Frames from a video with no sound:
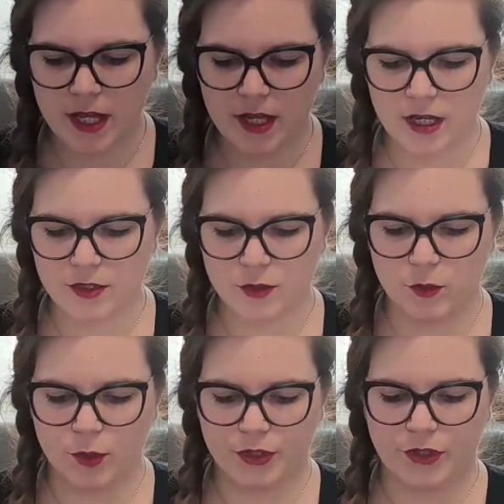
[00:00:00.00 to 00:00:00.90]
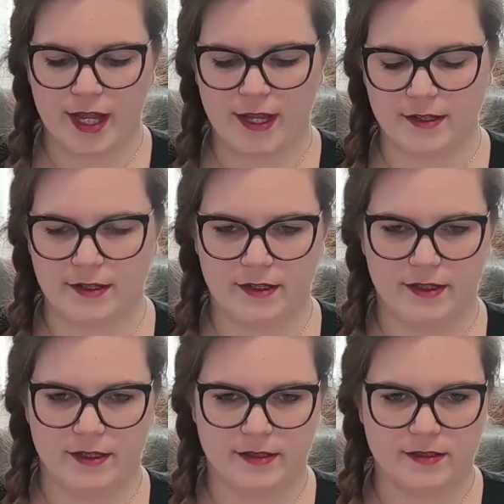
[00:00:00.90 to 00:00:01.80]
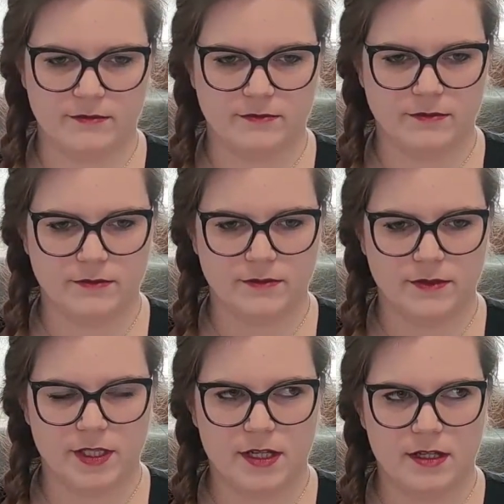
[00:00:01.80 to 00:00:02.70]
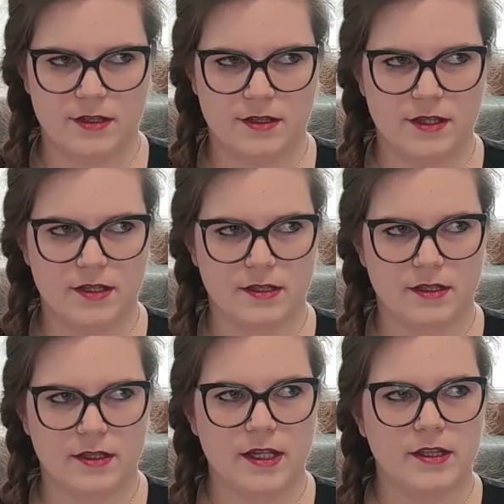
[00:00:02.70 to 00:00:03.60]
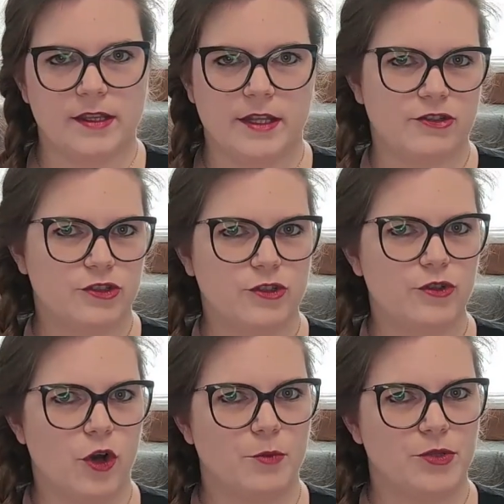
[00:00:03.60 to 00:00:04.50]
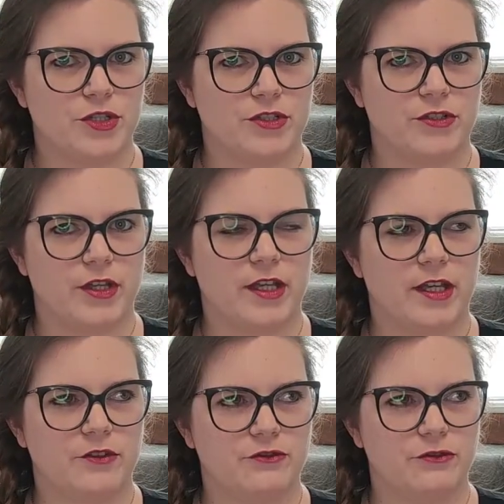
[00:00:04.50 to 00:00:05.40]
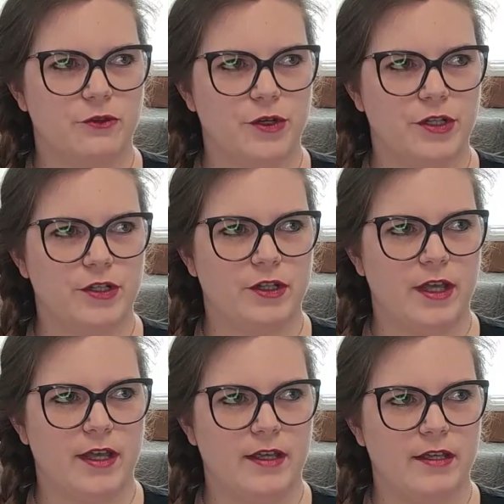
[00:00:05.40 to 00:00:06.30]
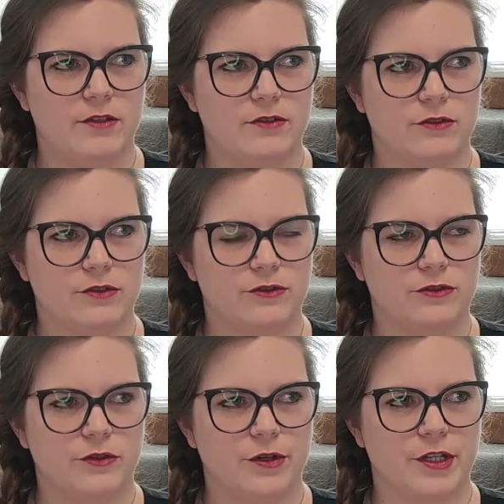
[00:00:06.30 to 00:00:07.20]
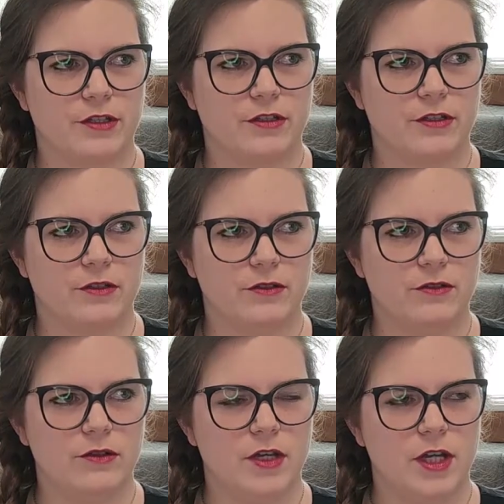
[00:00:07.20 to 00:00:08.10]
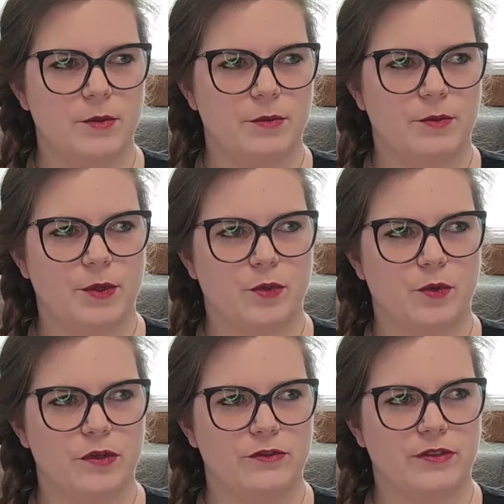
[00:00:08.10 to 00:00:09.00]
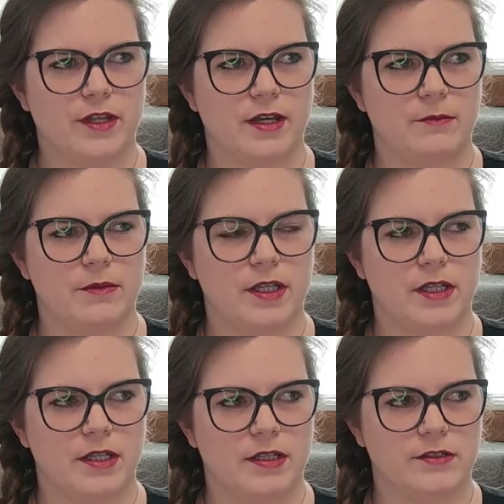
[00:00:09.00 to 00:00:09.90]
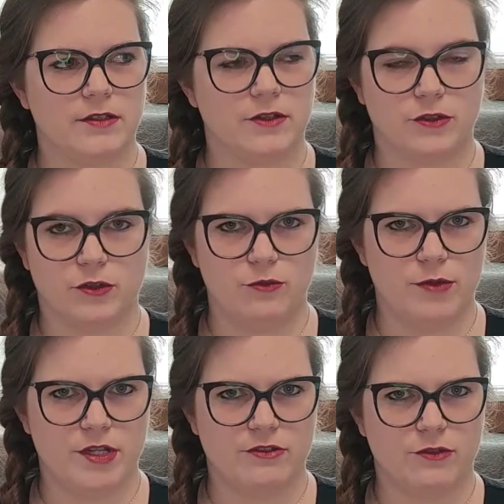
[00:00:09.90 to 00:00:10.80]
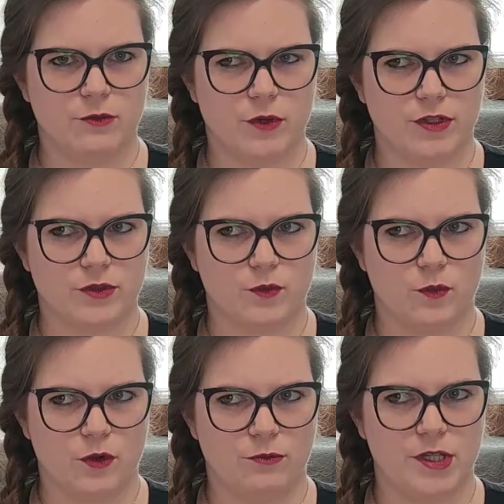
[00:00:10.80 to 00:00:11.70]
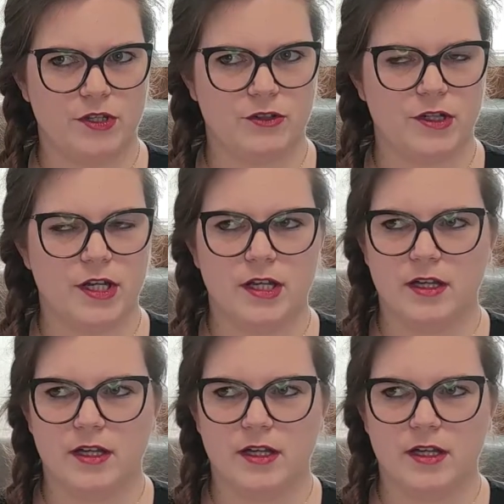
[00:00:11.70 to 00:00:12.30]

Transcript: and what you get is, I think there's 2 options. You can get 48 or 42, but one of them is on 2 meters and one is on 1 meter.